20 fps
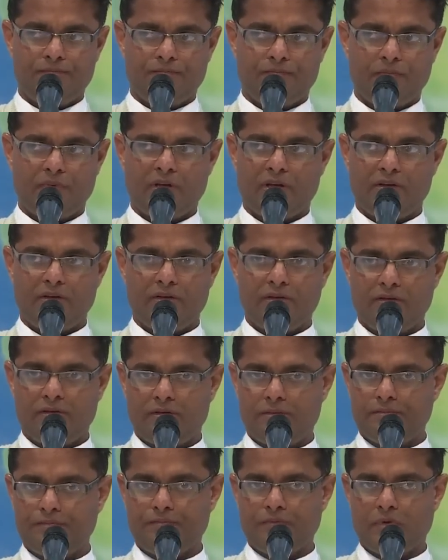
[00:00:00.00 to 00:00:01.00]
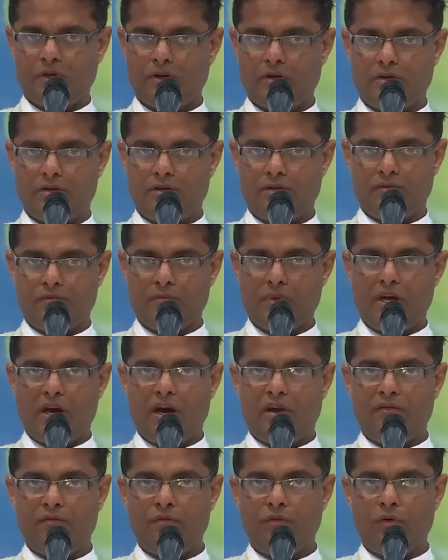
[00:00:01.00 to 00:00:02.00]
That is third.
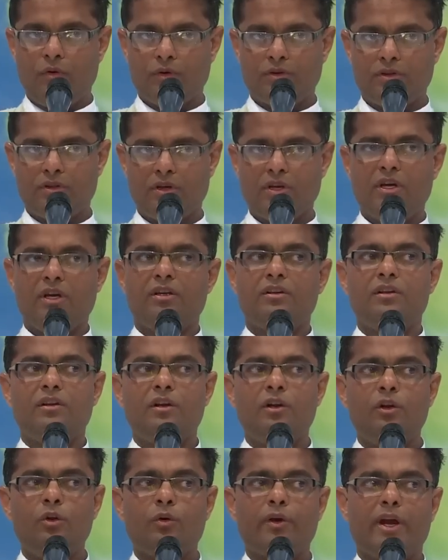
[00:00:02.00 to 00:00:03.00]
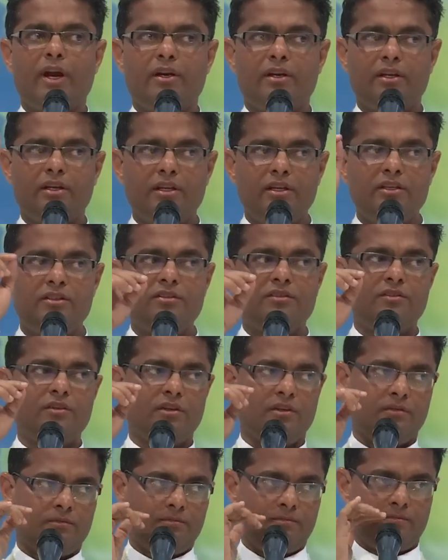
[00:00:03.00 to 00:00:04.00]
And fourth, look at each
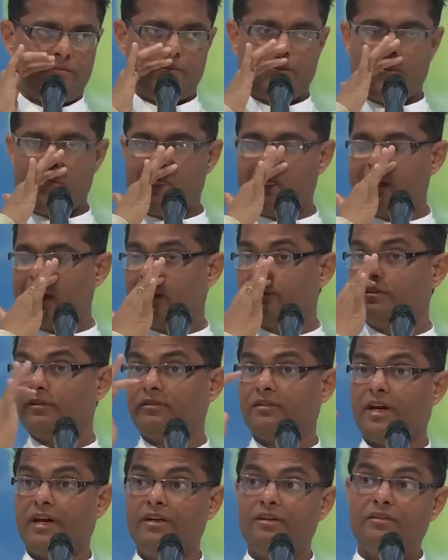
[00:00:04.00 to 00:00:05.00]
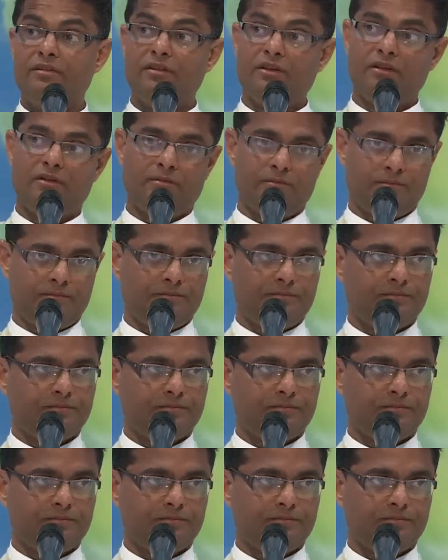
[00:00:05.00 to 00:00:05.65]
scene as a side scene.